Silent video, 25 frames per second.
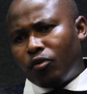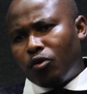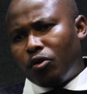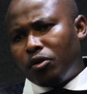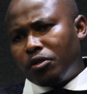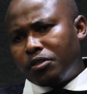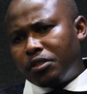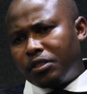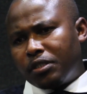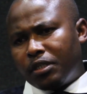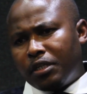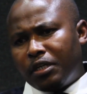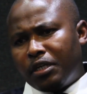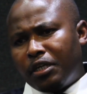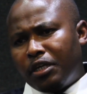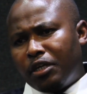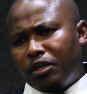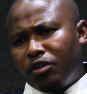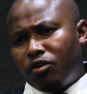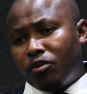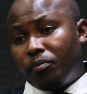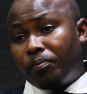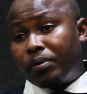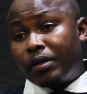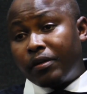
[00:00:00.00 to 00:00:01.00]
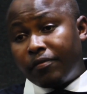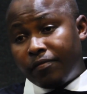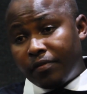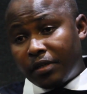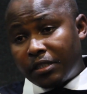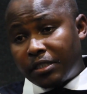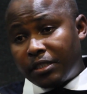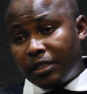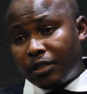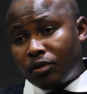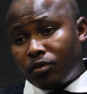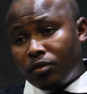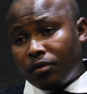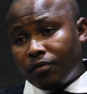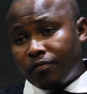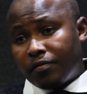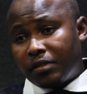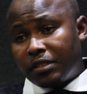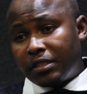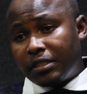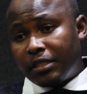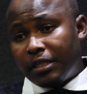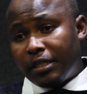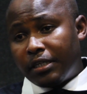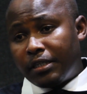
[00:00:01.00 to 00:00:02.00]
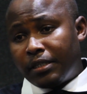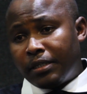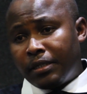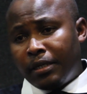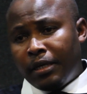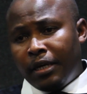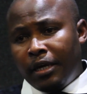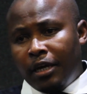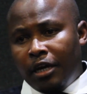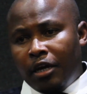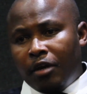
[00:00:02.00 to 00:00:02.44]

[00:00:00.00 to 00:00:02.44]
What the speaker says: got your previously convicted